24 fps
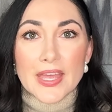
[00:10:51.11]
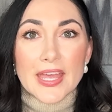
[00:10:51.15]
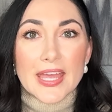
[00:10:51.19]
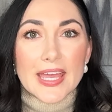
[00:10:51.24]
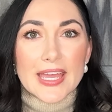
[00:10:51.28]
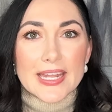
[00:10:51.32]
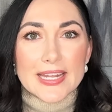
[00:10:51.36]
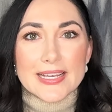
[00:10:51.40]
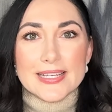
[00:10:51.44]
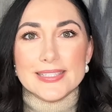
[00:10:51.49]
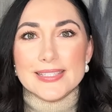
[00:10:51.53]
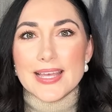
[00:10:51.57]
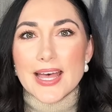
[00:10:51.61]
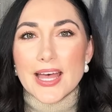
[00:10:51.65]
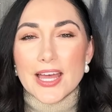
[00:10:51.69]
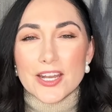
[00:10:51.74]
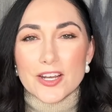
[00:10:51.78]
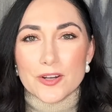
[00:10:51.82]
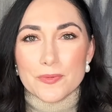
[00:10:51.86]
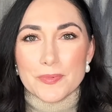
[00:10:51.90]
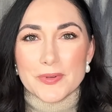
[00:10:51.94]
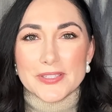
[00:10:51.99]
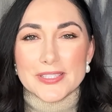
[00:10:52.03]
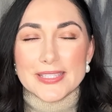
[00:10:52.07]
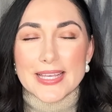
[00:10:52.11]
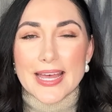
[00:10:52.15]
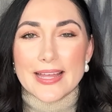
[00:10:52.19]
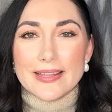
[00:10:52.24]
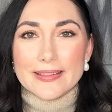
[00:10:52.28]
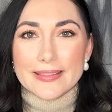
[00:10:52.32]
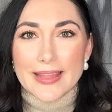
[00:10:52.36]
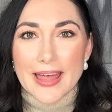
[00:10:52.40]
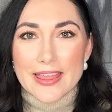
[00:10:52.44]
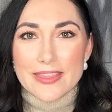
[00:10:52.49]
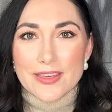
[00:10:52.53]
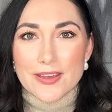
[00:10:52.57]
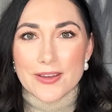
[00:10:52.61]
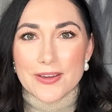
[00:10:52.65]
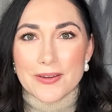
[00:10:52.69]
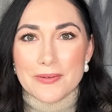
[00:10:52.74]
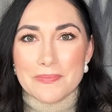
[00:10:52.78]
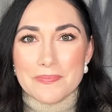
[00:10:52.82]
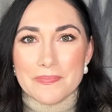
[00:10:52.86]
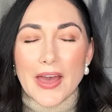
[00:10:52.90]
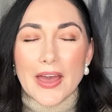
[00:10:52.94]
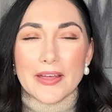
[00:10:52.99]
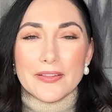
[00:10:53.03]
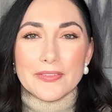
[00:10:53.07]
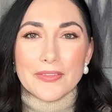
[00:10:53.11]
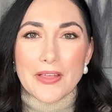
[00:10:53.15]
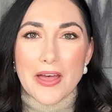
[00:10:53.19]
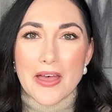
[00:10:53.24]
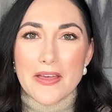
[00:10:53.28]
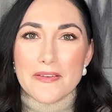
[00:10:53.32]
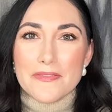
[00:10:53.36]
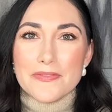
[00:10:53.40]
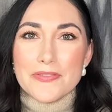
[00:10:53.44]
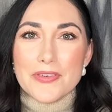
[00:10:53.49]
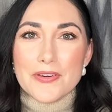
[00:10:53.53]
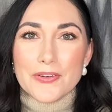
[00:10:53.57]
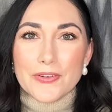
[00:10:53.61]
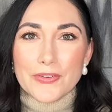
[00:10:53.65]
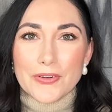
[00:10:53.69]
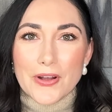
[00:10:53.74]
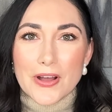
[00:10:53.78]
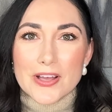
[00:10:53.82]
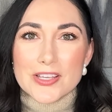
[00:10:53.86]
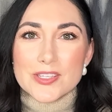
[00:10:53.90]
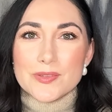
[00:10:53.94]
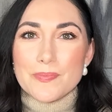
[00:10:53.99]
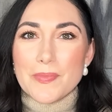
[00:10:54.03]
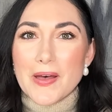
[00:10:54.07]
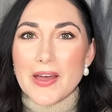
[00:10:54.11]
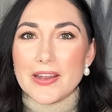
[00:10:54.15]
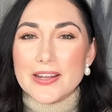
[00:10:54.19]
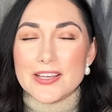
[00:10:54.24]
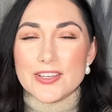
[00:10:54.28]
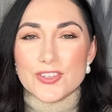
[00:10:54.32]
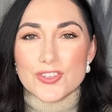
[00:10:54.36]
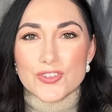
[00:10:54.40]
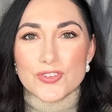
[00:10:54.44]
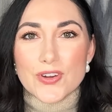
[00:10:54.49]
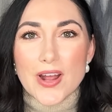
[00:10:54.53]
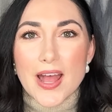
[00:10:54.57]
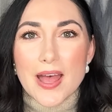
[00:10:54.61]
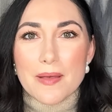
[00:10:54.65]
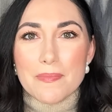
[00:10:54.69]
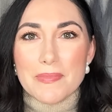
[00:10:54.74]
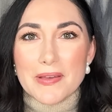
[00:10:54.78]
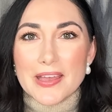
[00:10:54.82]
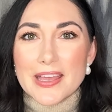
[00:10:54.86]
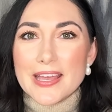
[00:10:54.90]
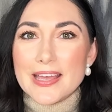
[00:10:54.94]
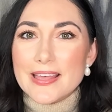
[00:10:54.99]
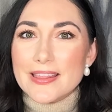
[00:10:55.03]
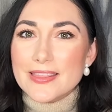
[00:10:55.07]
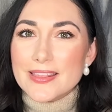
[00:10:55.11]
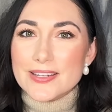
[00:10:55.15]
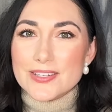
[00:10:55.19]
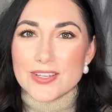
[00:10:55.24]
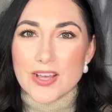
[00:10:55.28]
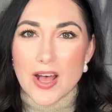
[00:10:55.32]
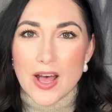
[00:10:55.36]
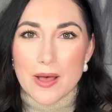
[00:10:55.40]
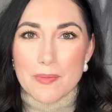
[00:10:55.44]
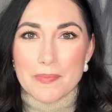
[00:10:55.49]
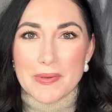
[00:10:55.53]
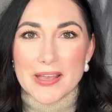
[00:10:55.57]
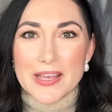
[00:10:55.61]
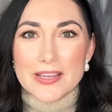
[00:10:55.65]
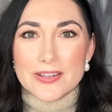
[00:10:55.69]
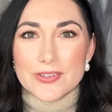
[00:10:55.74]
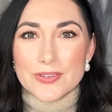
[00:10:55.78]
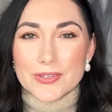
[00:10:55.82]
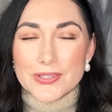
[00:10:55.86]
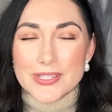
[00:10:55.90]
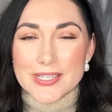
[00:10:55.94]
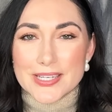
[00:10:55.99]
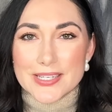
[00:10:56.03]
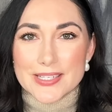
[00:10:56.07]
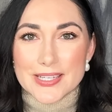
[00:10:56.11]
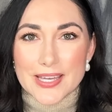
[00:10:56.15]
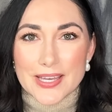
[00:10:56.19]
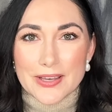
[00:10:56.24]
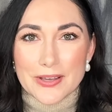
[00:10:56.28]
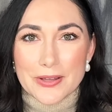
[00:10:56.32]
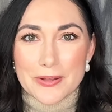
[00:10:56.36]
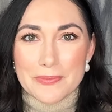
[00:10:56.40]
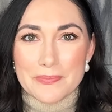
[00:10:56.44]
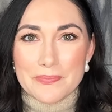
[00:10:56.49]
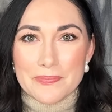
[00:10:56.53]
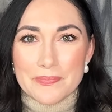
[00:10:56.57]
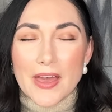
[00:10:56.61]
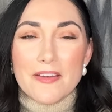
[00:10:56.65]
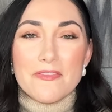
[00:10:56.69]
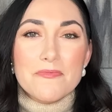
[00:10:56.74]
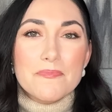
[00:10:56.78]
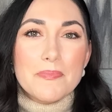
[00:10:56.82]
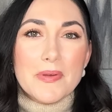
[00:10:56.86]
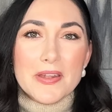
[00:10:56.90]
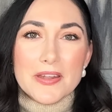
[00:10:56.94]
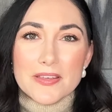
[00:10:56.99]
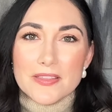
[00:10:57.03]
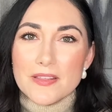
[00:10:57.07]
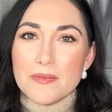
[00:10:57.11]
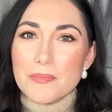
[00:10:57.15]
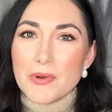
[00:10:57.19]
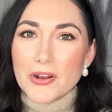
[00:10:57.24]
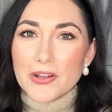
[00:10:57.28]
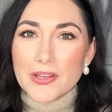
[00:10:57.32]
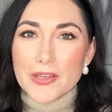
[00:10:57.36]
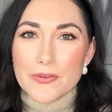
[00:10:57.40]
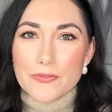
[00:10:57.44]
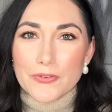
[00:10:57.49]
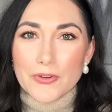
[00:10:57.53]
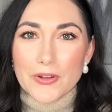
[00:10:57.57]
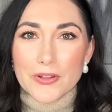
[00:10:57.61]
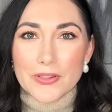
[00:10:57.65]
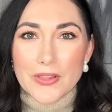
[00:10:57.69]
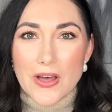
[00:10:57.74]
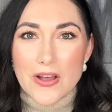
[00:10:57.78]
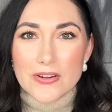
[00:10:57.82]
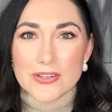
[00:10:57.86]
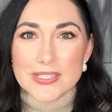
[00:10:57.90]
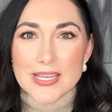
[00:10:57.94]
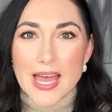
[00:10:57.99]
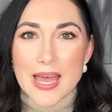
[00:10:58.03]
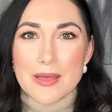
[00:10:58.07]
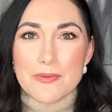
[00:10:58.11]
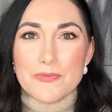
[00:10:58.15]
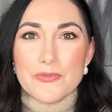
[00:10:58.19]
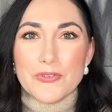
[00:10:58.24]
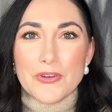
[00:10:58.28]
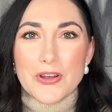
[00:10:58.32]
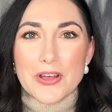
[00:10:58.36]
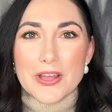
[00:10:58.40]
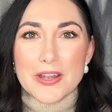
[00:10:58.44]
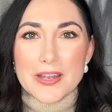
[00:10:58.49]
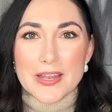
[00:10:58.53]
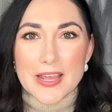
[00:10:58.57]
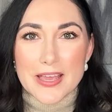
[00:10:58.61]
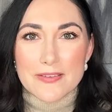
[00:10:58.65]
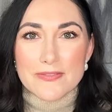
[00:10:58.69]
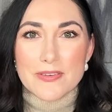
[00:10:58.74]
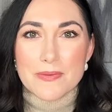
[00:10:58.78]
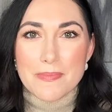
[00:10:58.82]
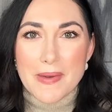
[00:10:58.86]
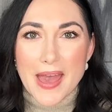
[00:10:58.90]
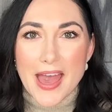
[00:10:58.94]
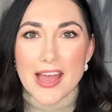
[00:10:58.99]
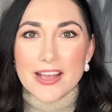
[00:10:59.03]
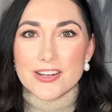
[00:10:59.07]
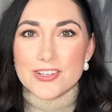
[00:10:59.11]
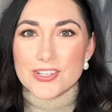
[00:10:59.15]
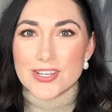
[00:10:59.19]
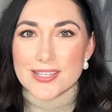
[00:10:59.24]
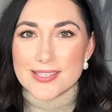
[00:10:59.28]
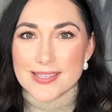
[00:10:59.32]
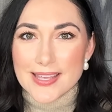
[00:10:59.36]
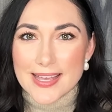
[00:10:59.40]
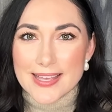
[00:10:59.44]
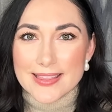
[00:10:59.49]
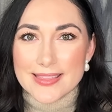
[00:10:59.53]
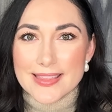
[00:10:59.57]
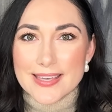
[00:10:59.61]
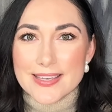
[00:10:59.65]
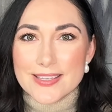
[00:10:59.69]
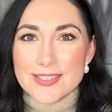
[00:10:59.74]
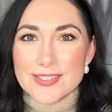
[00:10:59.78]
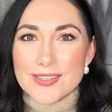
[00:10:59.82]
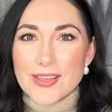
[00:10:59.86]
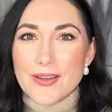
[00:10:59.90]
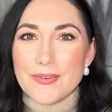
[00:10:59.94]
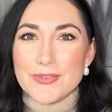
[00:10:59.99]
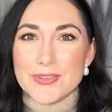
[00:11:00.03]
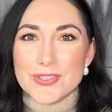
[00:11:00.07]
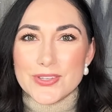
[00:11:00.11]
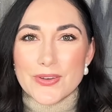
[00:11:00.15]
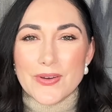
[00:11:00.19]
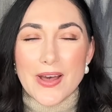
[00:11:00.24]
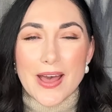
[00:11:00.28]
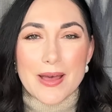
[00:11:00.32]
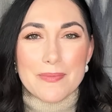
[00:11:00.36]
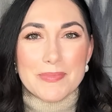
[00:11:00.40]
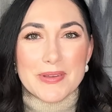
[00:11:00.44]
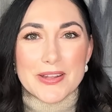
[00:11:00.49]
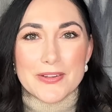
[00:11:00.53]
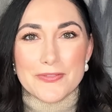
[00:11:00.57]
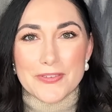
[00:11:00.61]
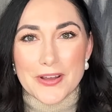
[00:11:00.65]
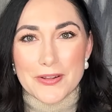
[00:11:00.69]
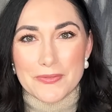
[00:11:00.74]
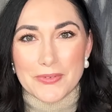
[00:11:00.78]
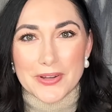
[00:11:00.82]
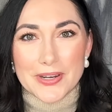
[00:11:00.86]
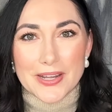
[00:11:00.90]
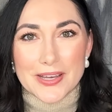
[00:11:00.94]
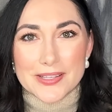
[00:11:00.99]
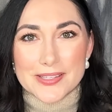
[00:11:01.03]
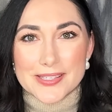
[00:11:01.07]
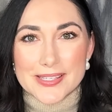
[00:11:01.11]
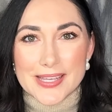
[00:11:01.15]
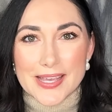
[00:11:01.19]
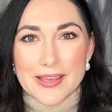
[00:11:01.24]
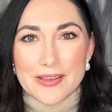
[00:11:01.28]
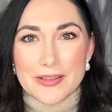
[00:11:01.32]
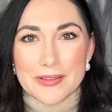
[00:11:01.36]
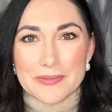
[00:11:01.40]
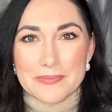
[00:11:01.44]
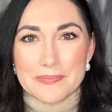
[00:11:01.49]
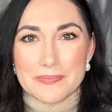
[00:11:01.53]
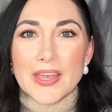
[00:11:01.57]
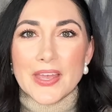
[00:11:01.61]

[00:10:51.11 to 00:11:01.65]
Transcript: It is 100% leather. I love the crossbody strap and the top handle detail. I've been in the market for a long time for a navy bag just like this, so I was so happy to find one on sale.